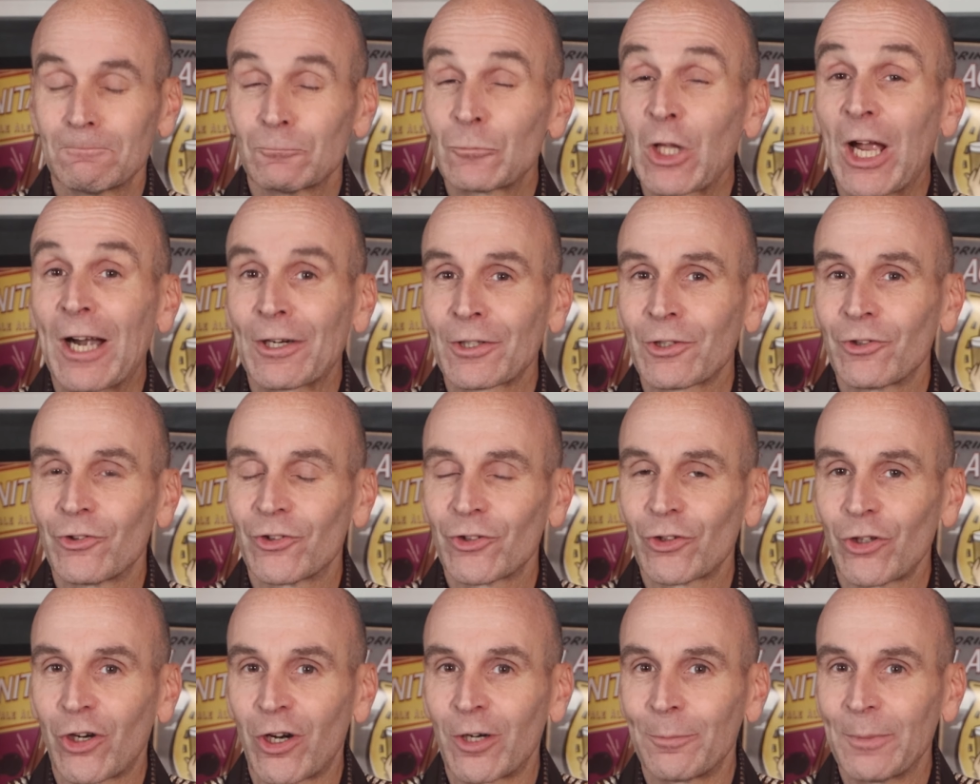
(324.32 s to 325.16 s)
Dark and
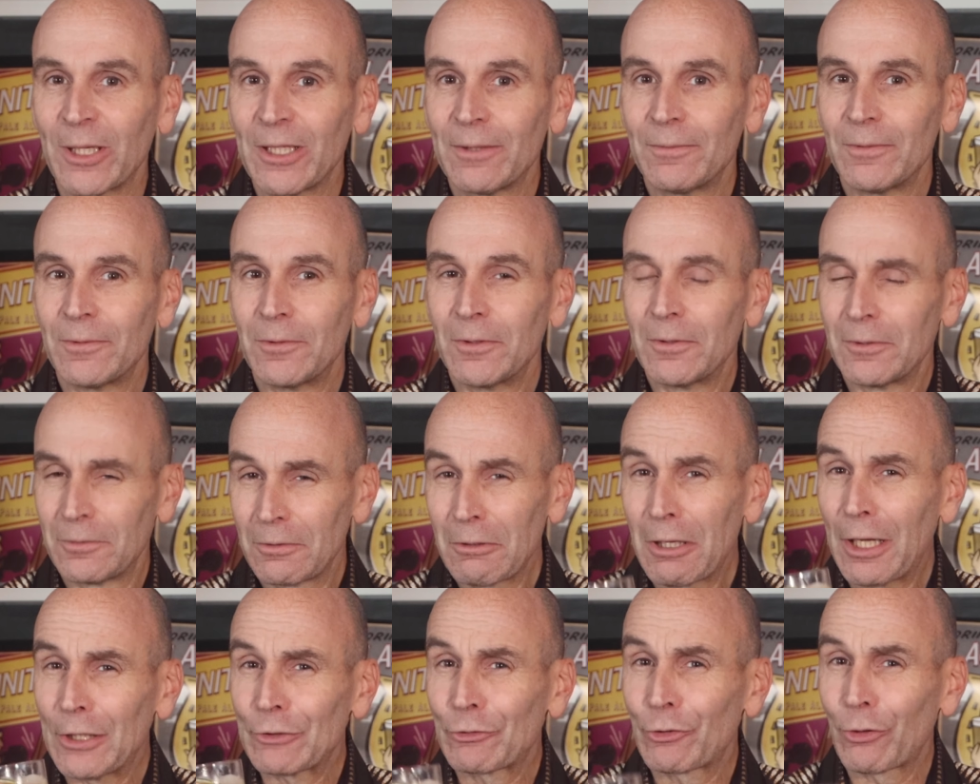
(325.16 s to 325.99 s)
Stormy.
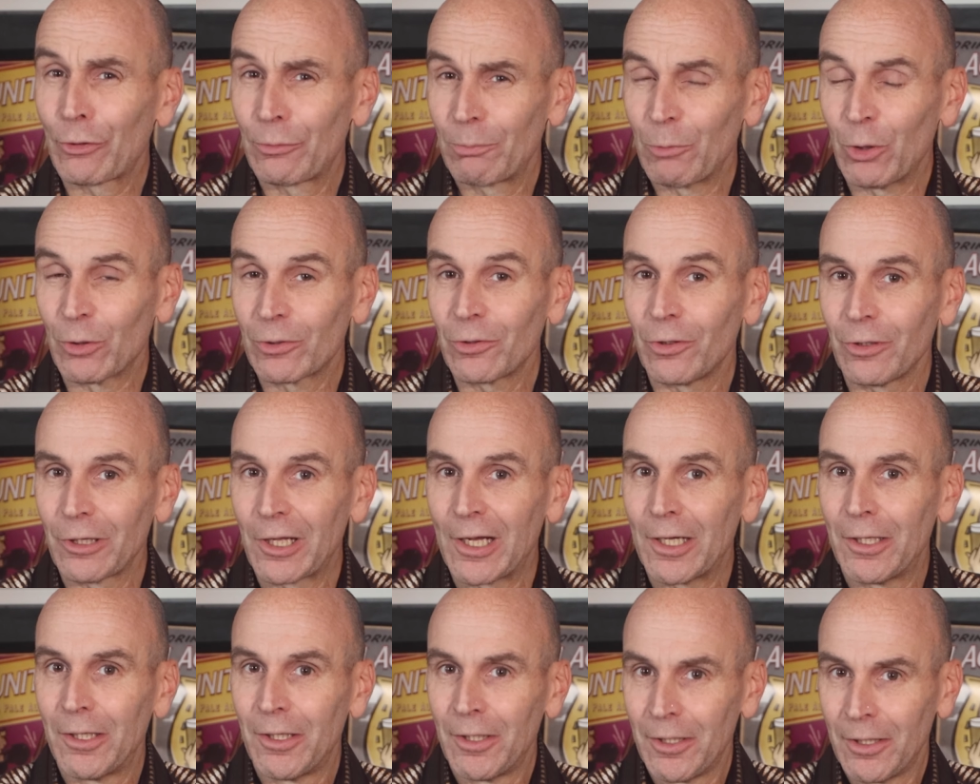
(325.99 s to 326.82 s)
We'll call
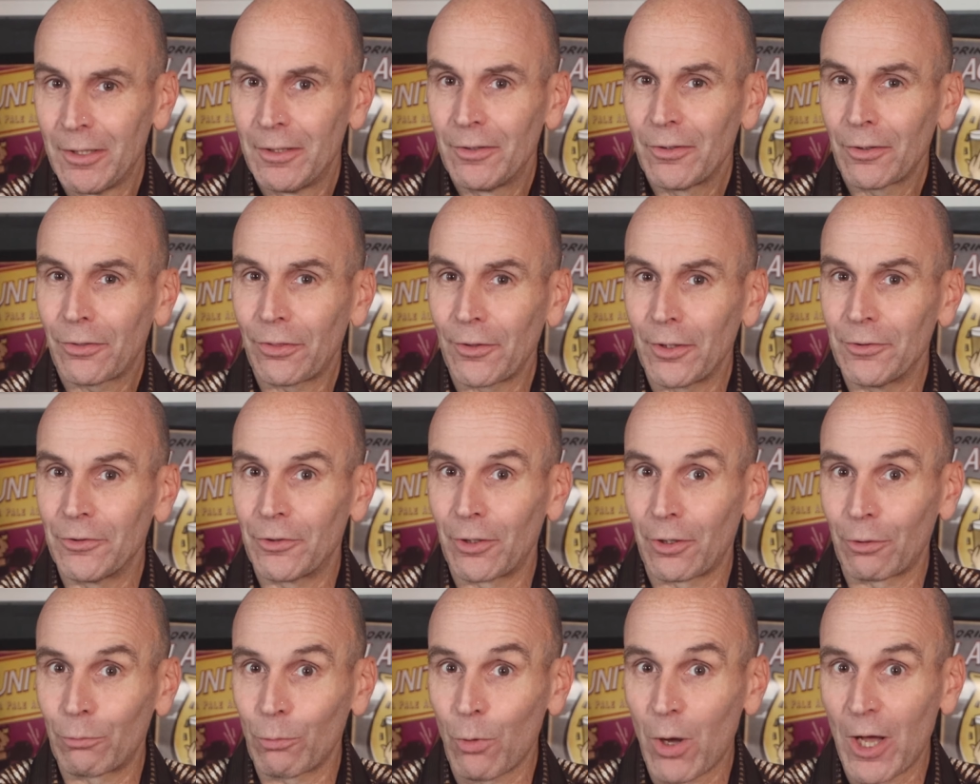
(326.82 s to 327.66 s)
that
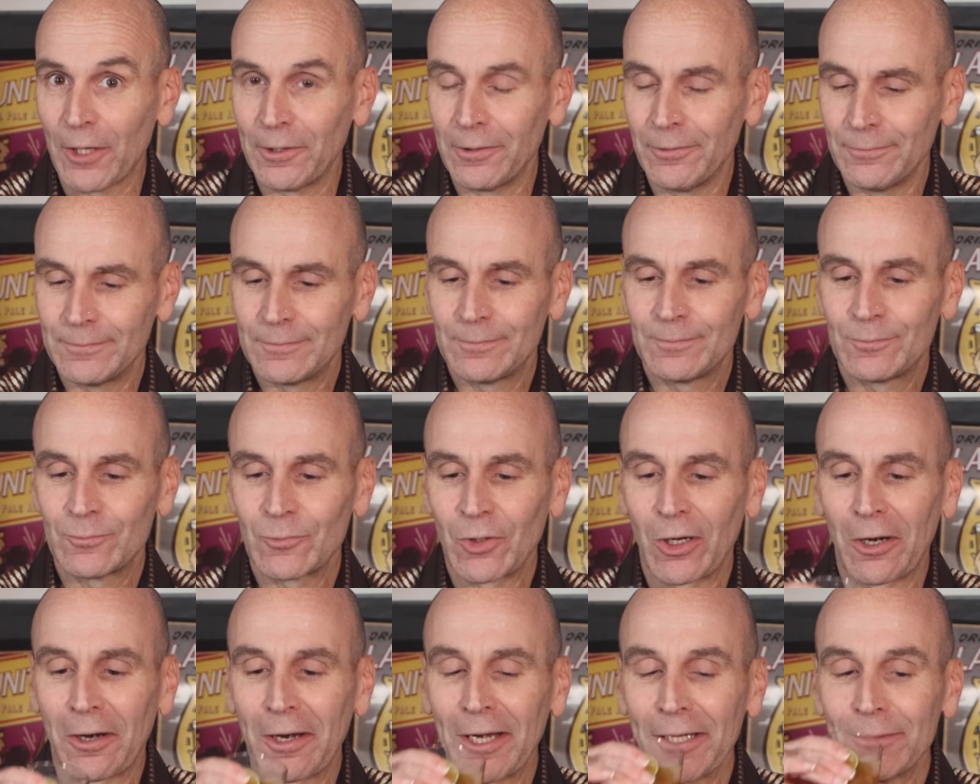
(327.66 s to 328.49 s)
Thunder one.
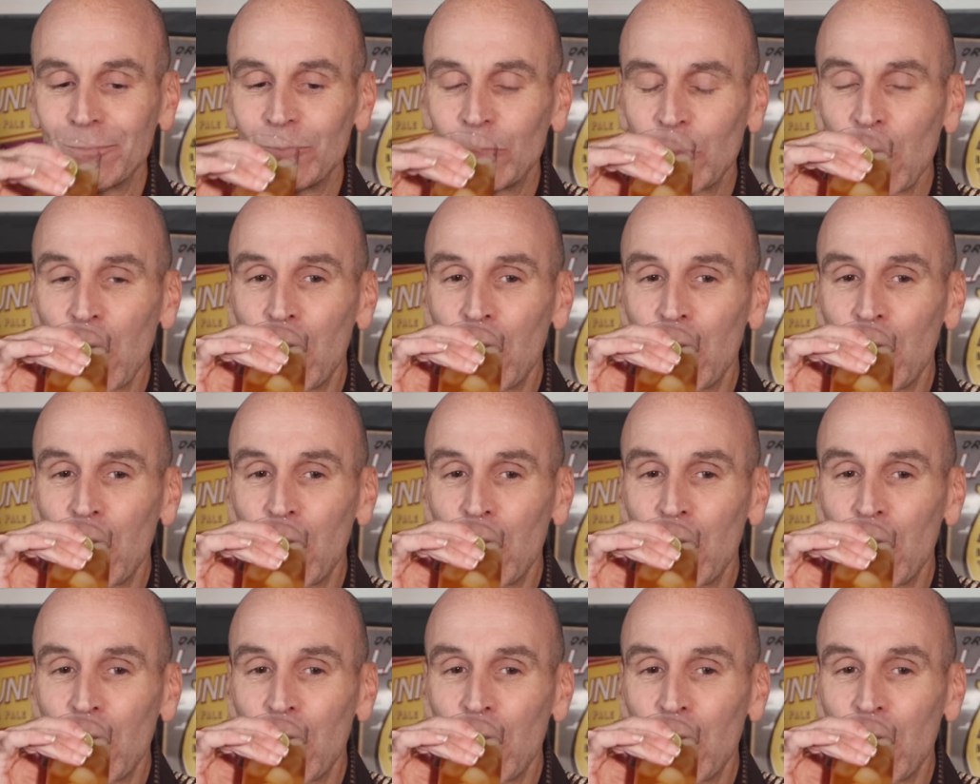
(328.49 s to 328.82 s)
All right.